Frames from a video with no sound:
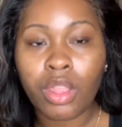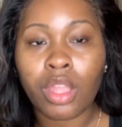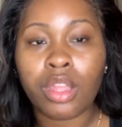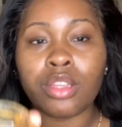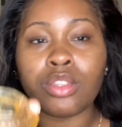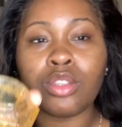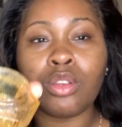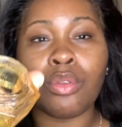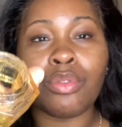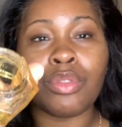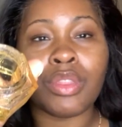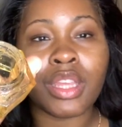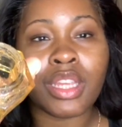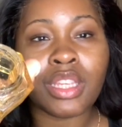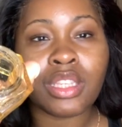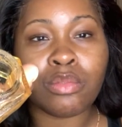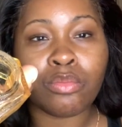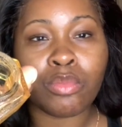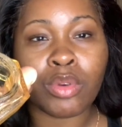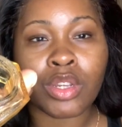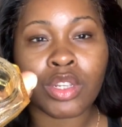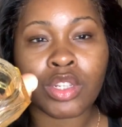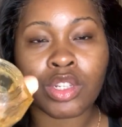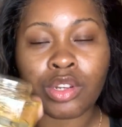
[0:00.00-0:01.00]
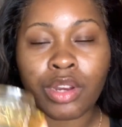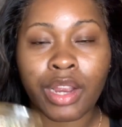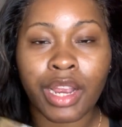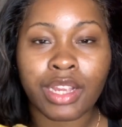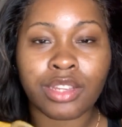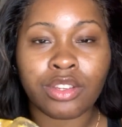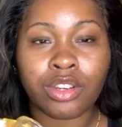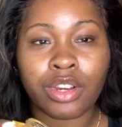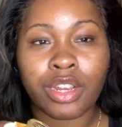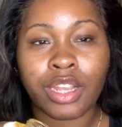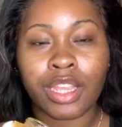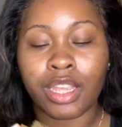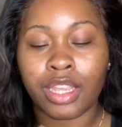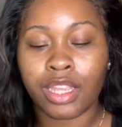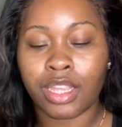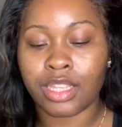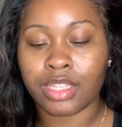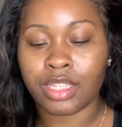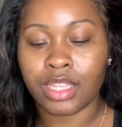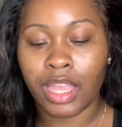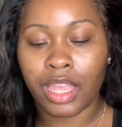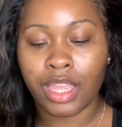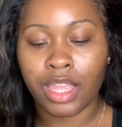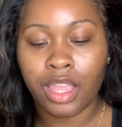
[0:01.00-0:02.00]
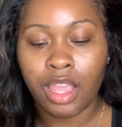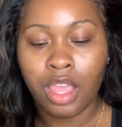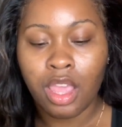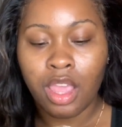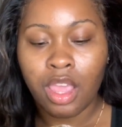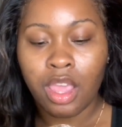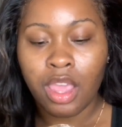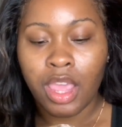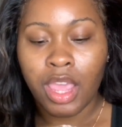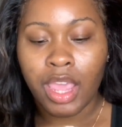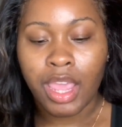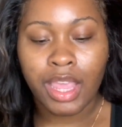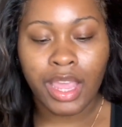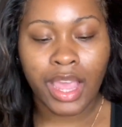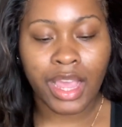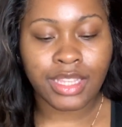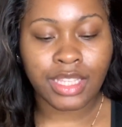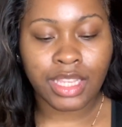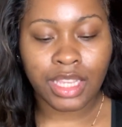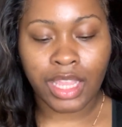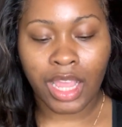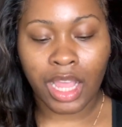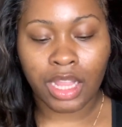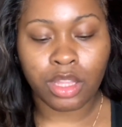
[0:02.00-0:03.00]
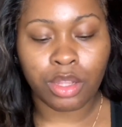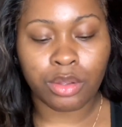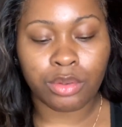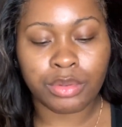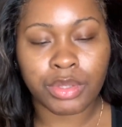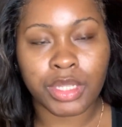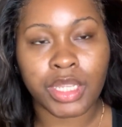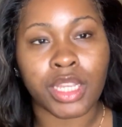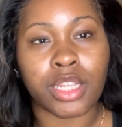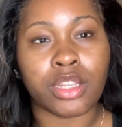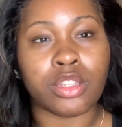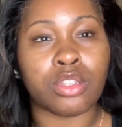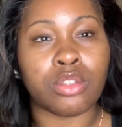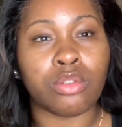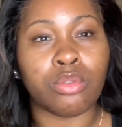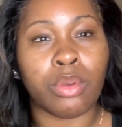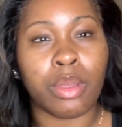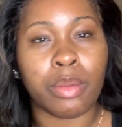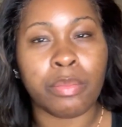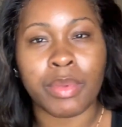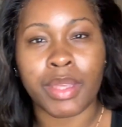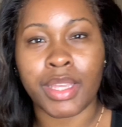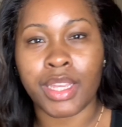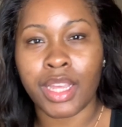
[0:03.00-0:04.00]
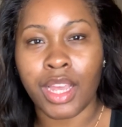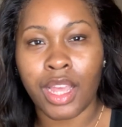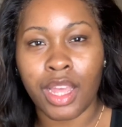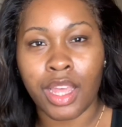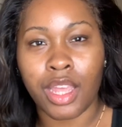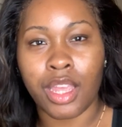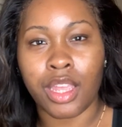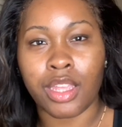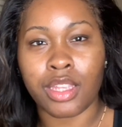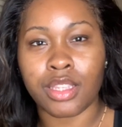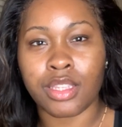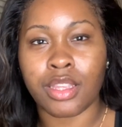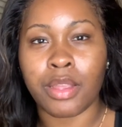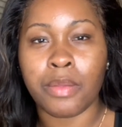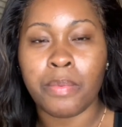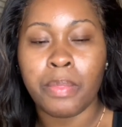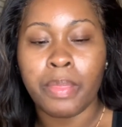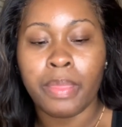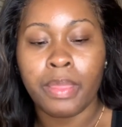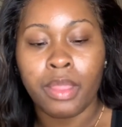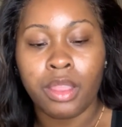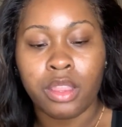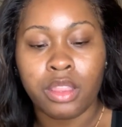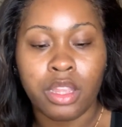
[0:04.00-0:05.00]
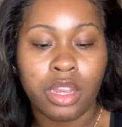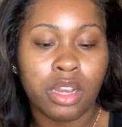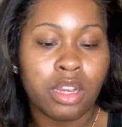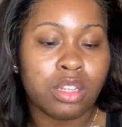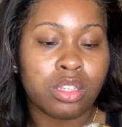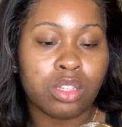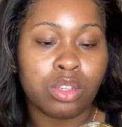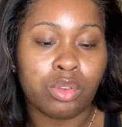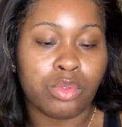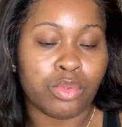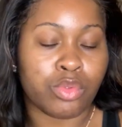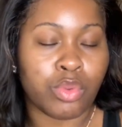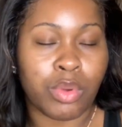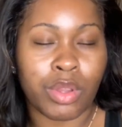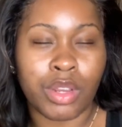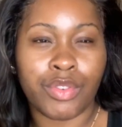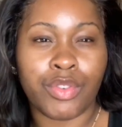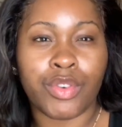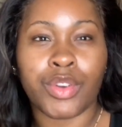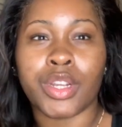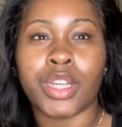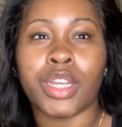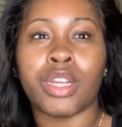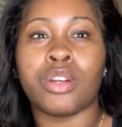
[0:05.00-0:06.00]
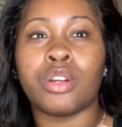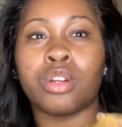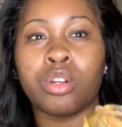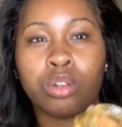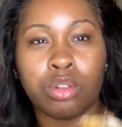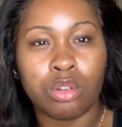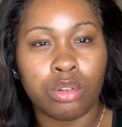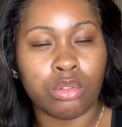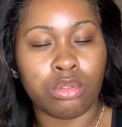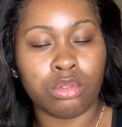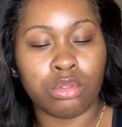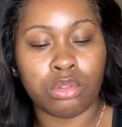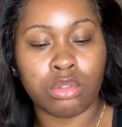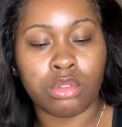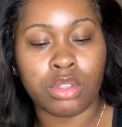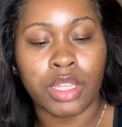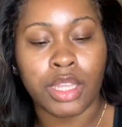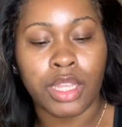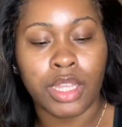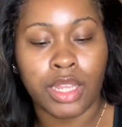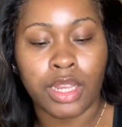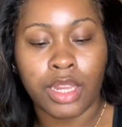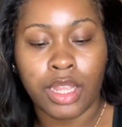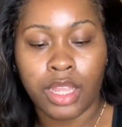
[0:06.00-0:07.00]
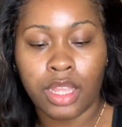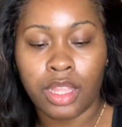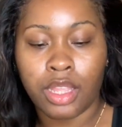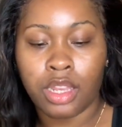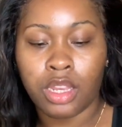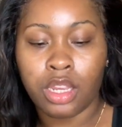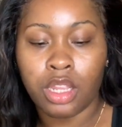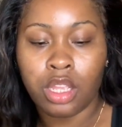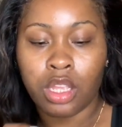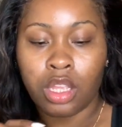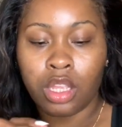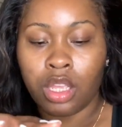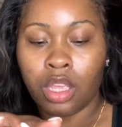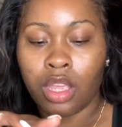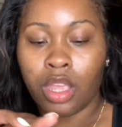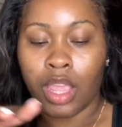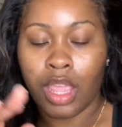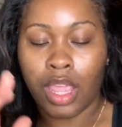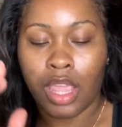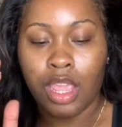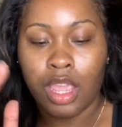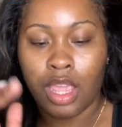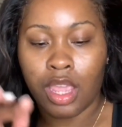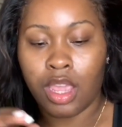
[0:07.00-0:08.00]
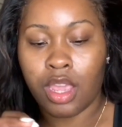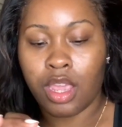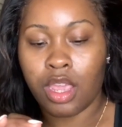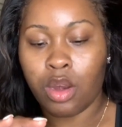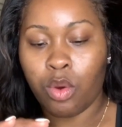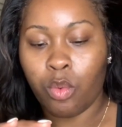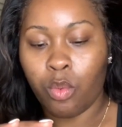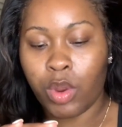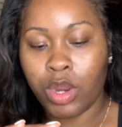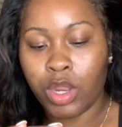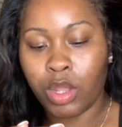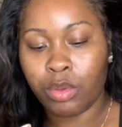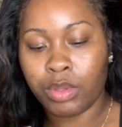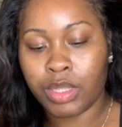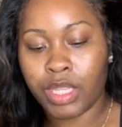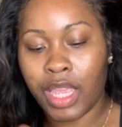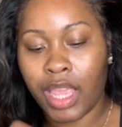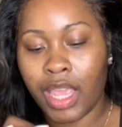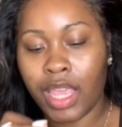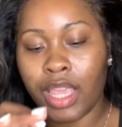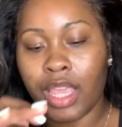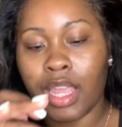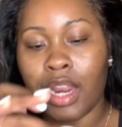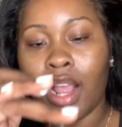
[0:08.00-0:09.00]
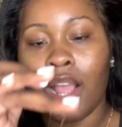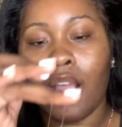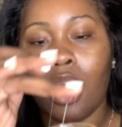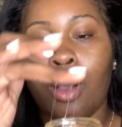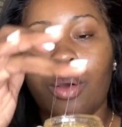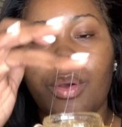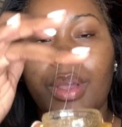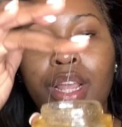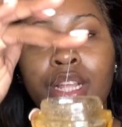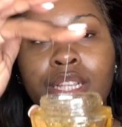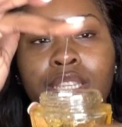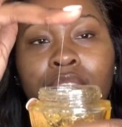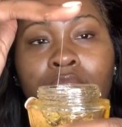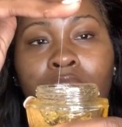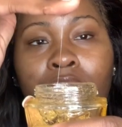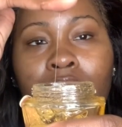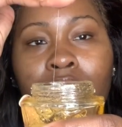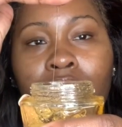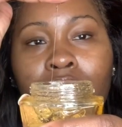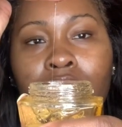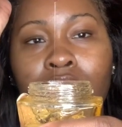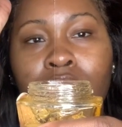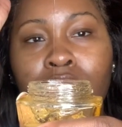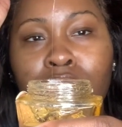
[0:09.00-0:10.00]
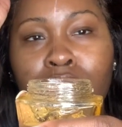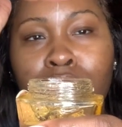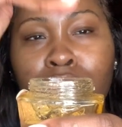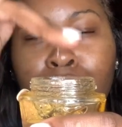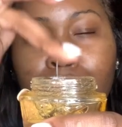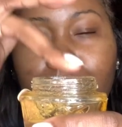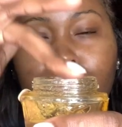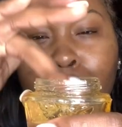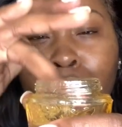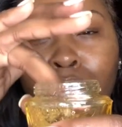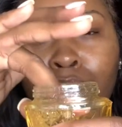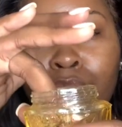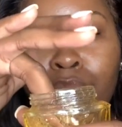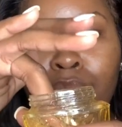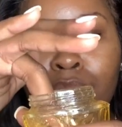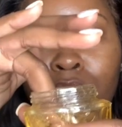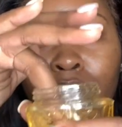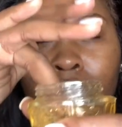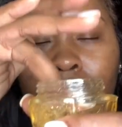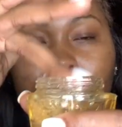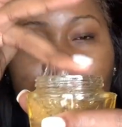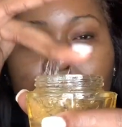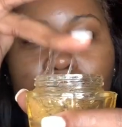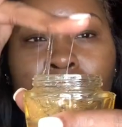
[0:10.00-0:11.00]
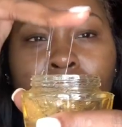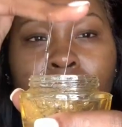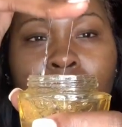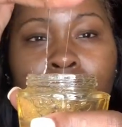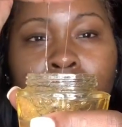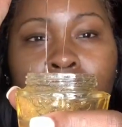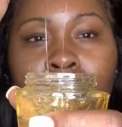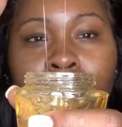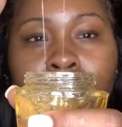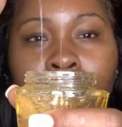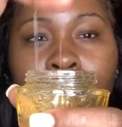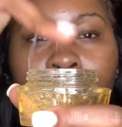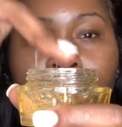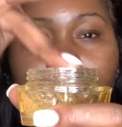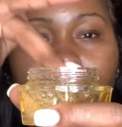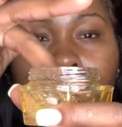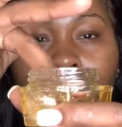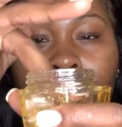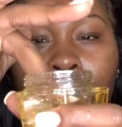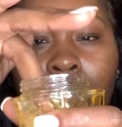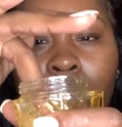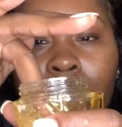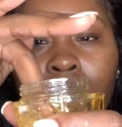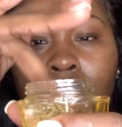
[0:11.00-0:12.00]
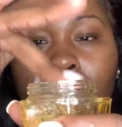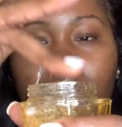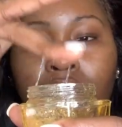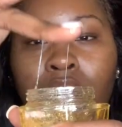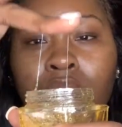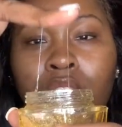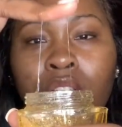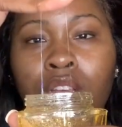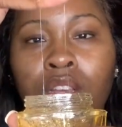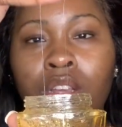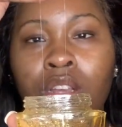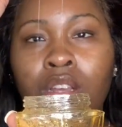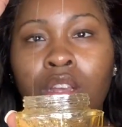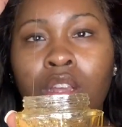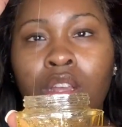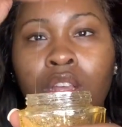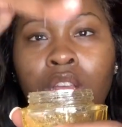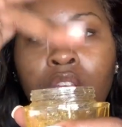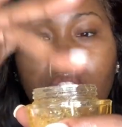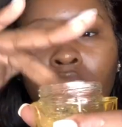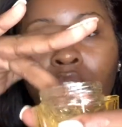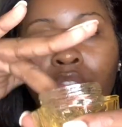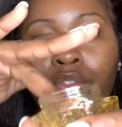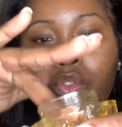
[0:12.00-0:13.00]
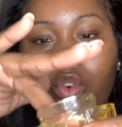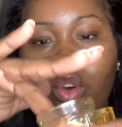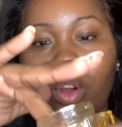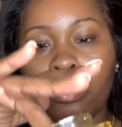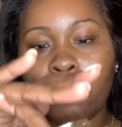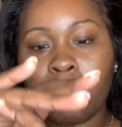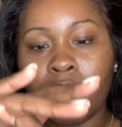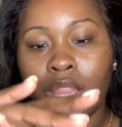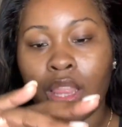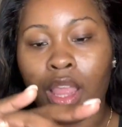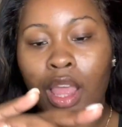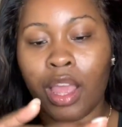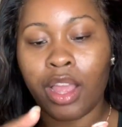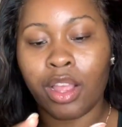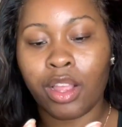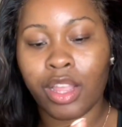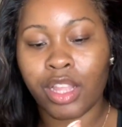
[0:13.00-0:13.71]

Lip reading: So this moisturizer is like, it has a yellow tint to it because there's 24 karat gold in it, and when you take it out, it's like this sticky formula.